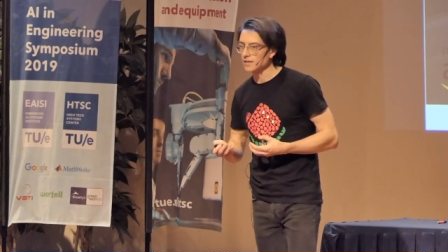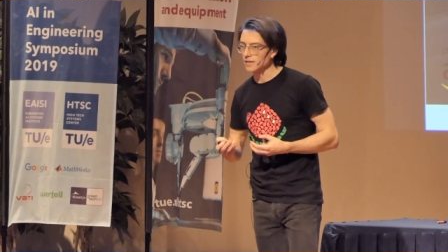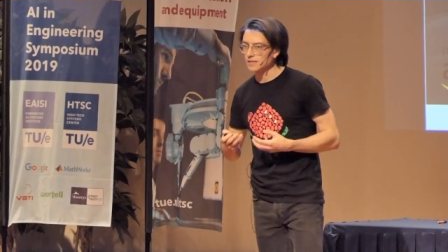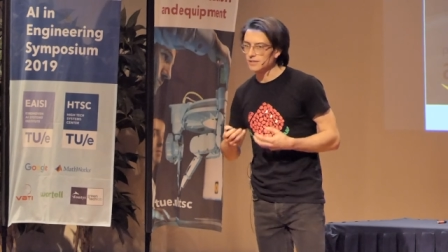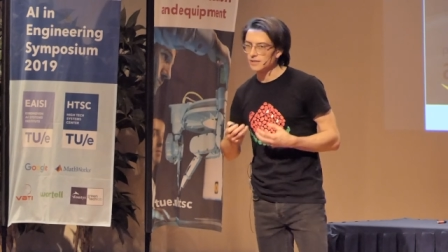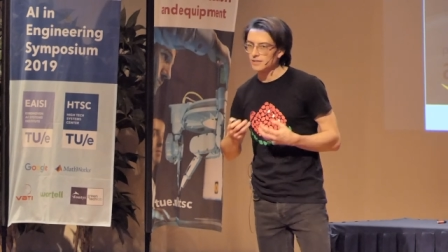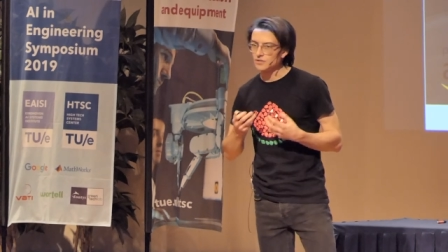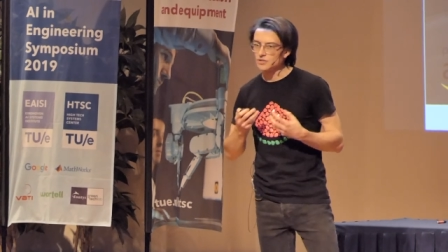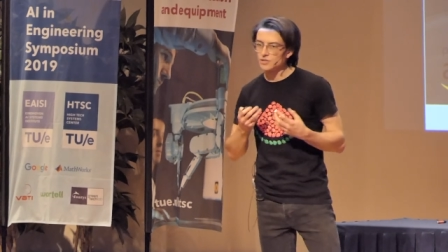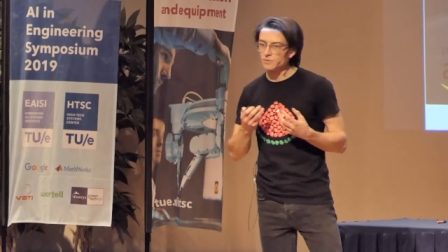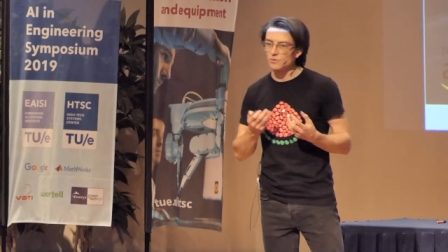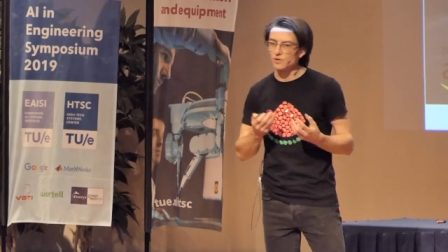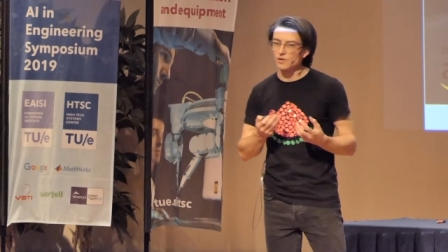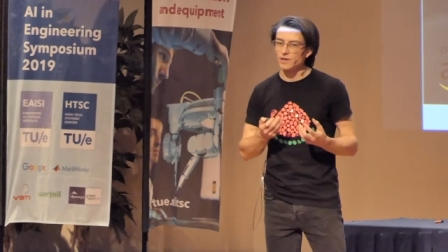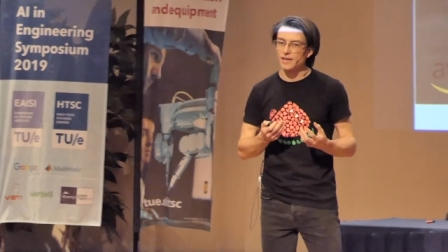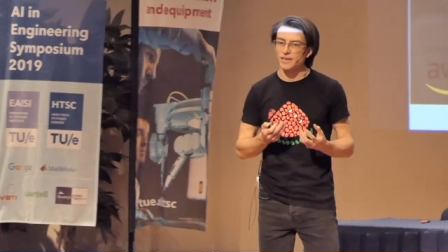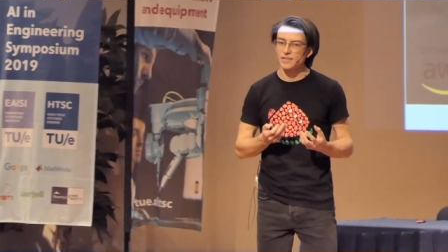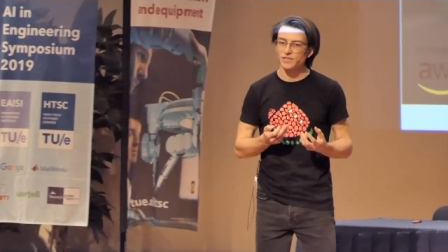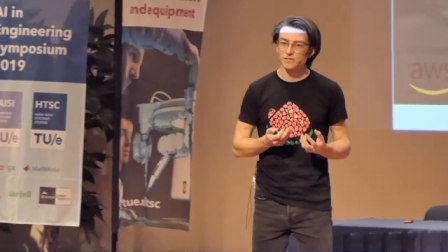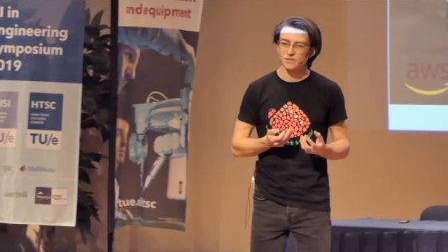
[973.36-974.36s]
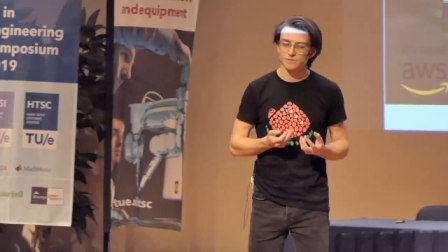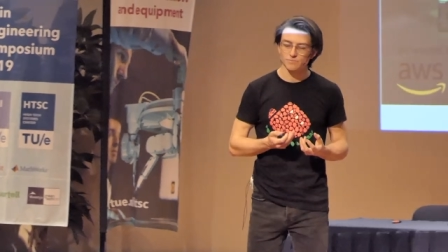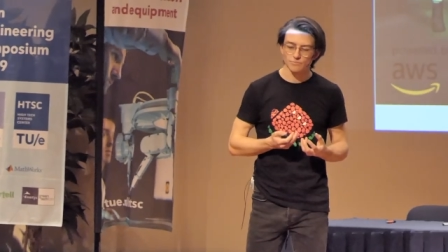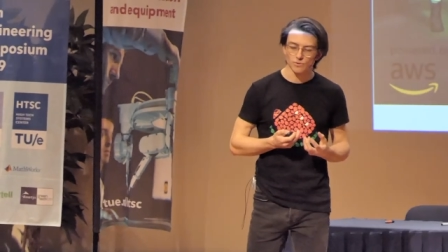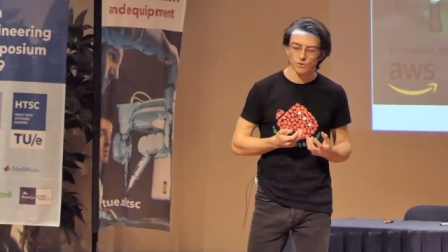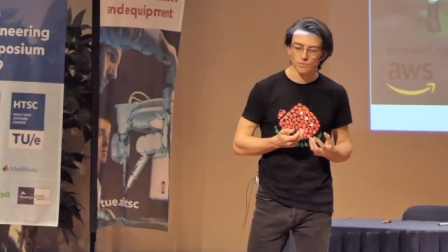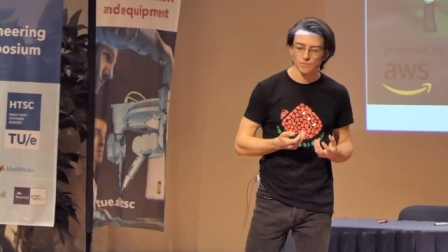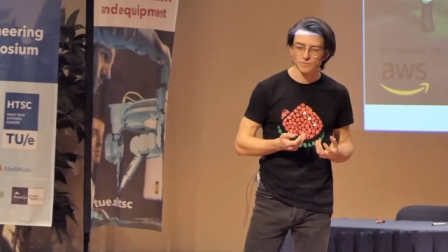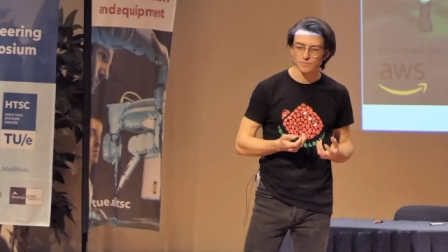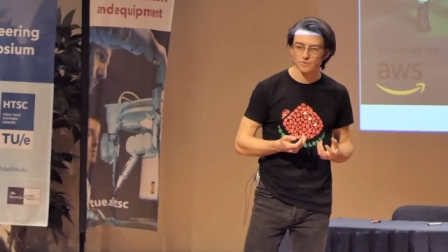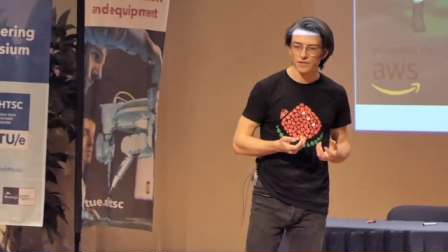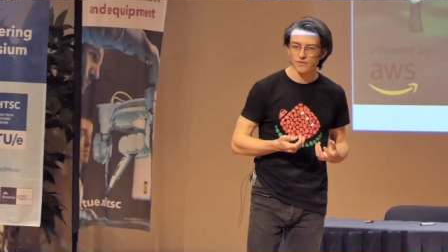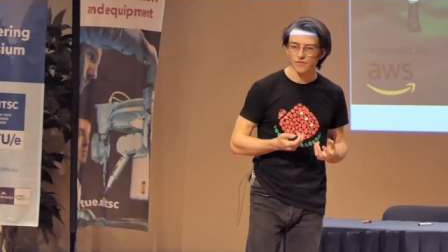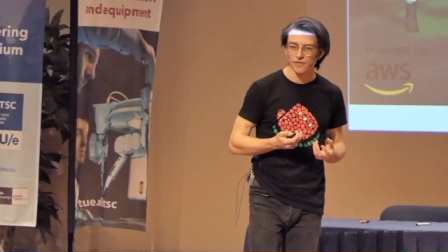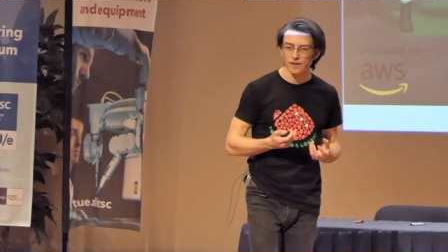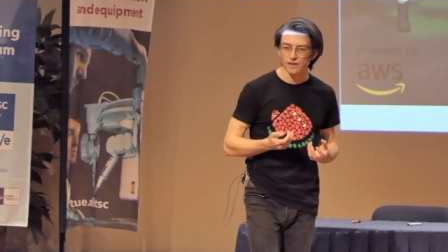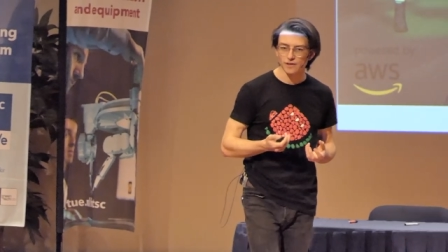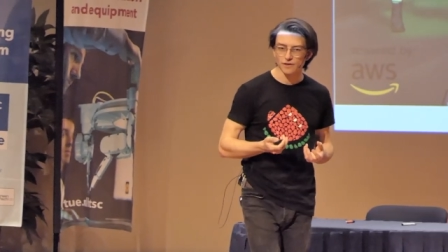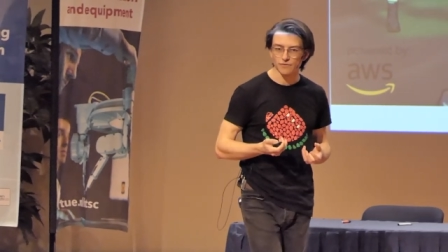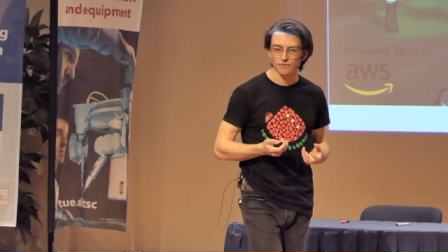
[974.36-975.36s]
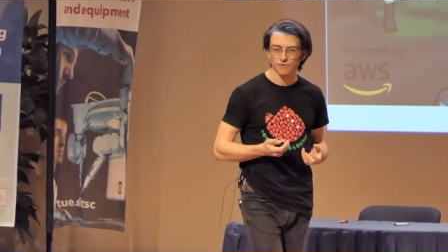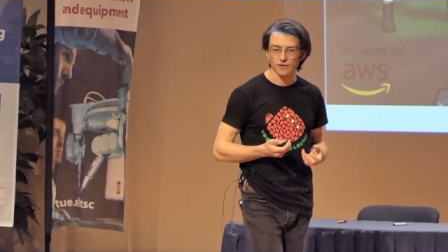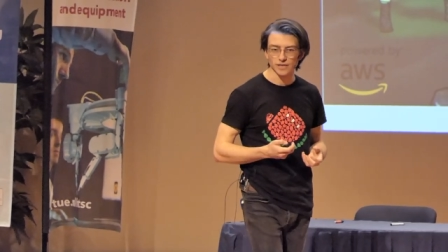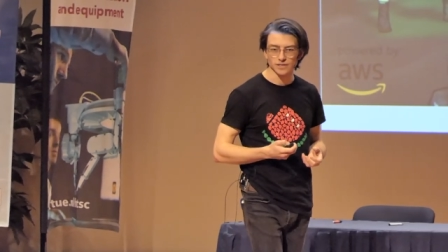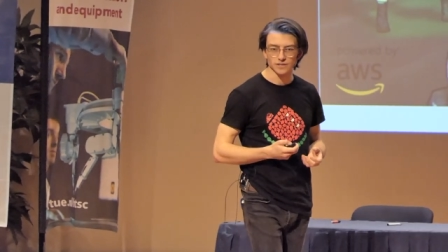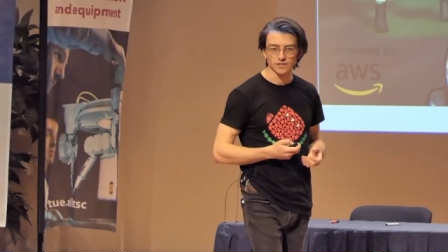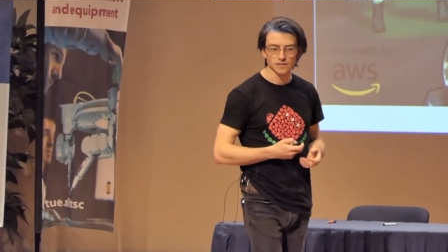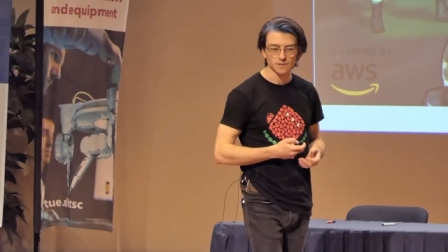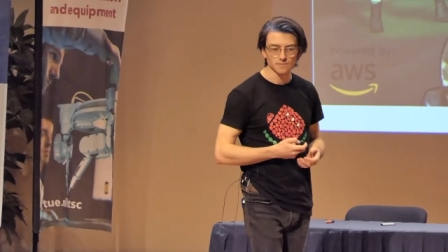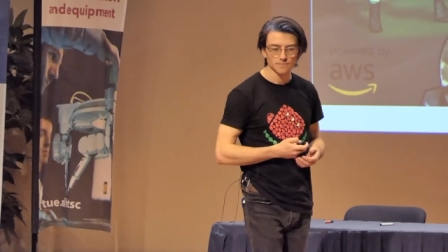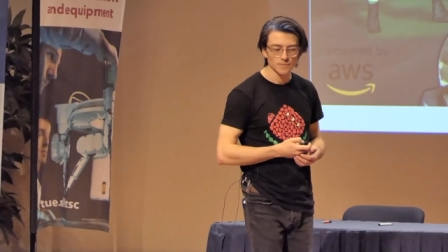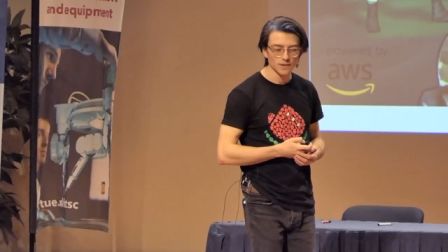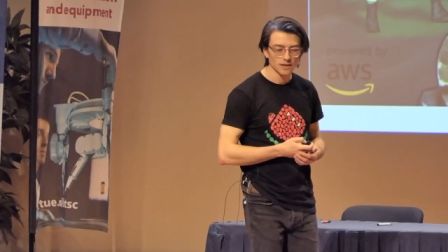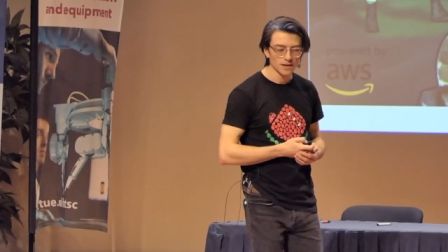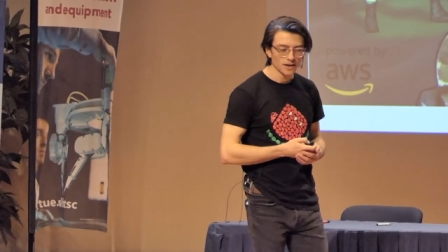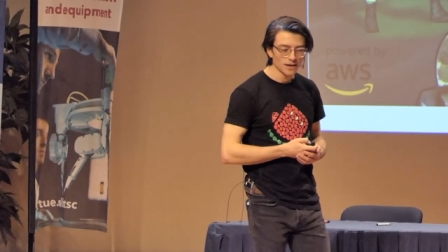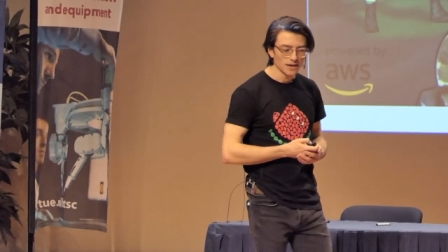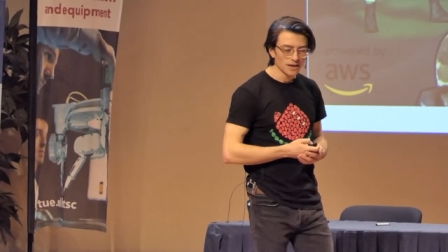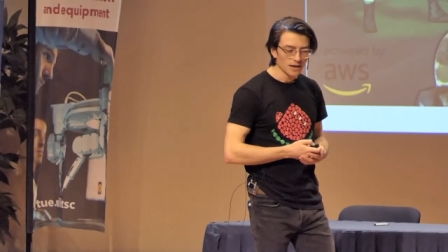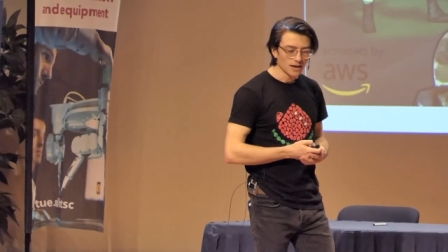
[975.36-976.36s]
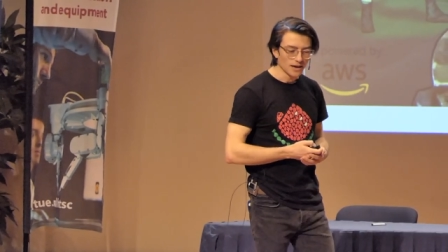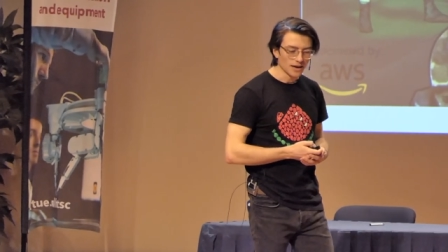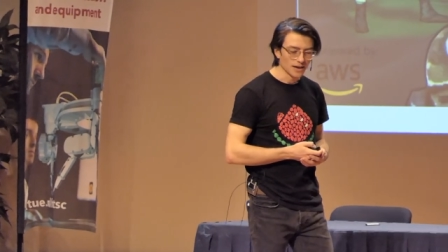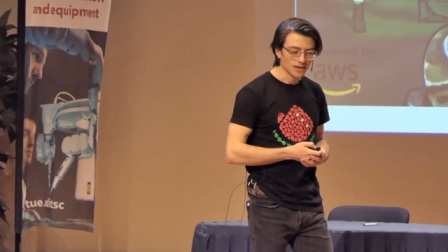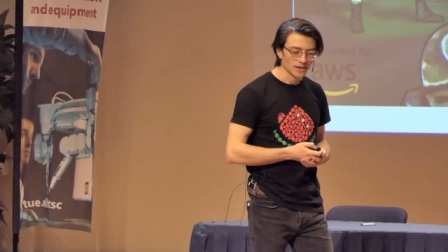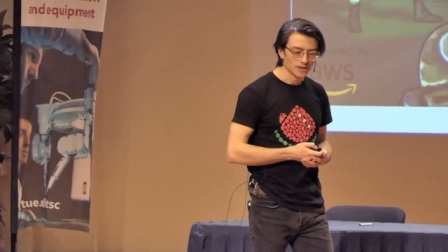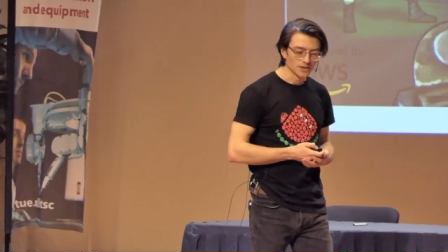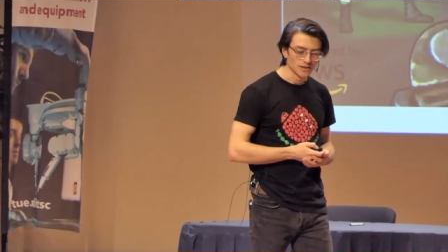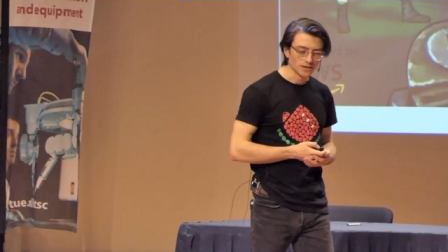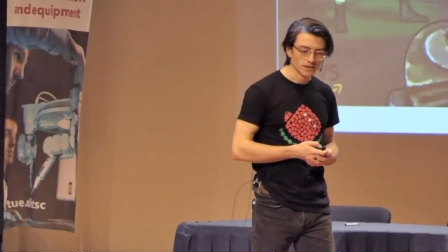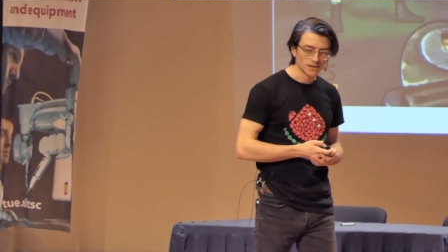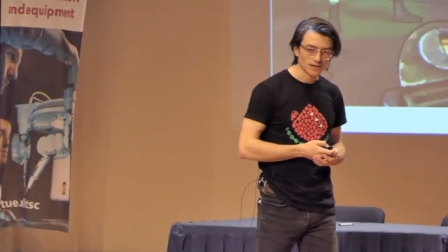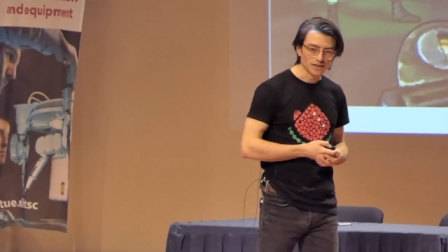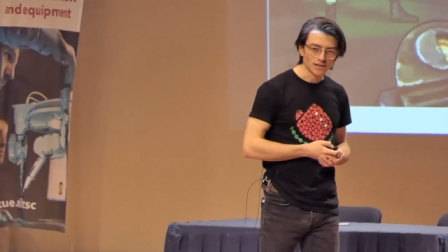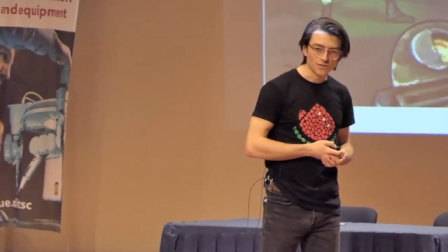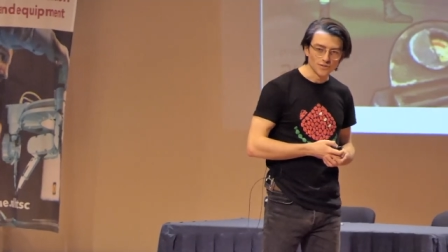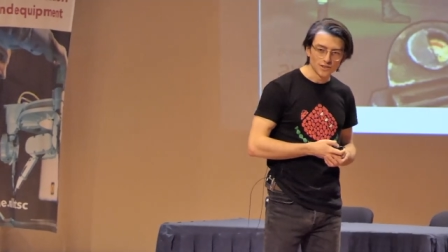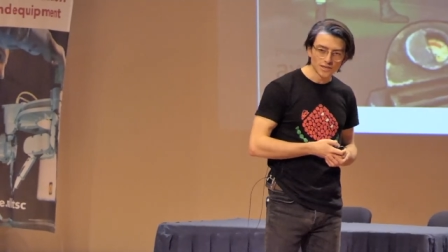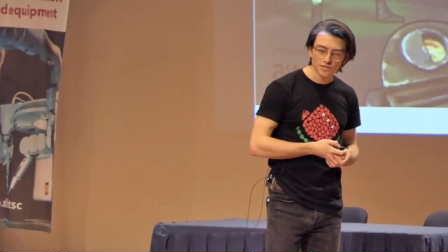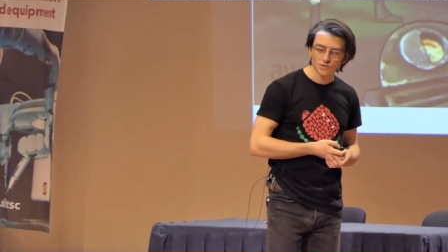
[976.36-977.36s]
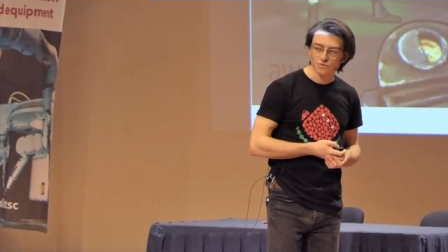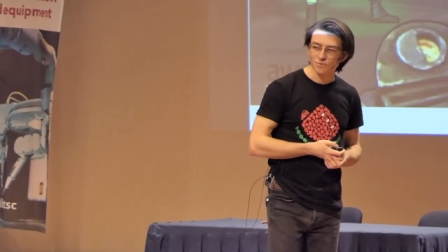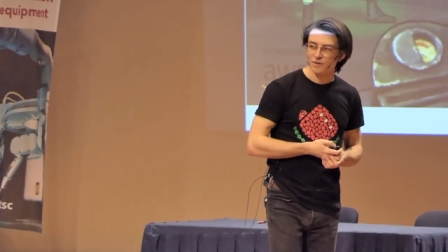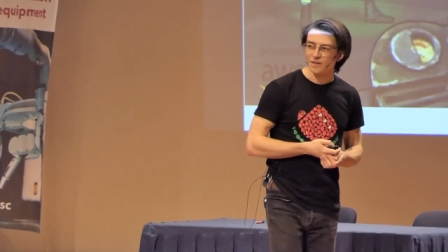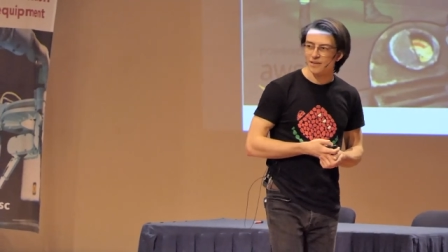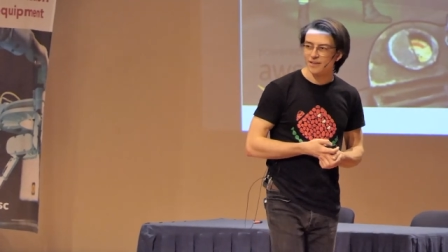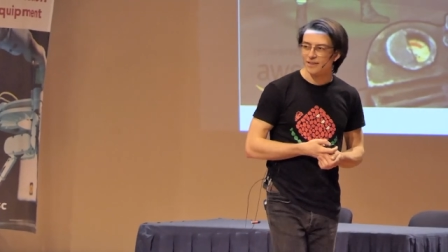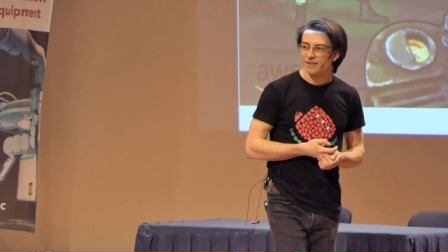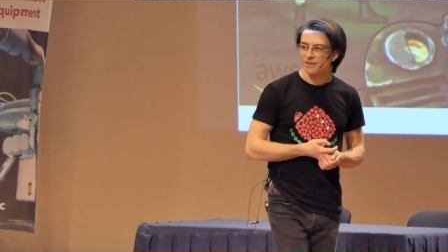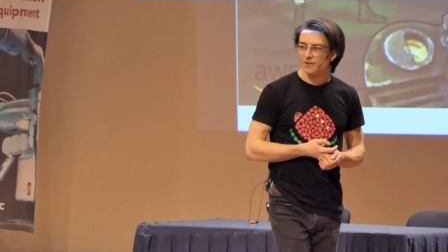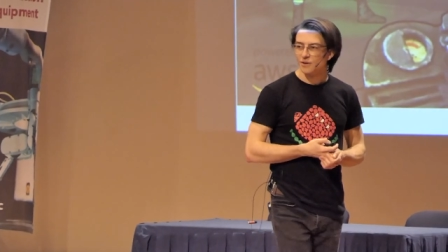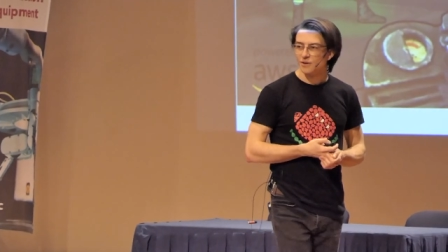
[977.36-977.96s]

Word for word: and, and, simulation problems that they are facing. And uh, in this way,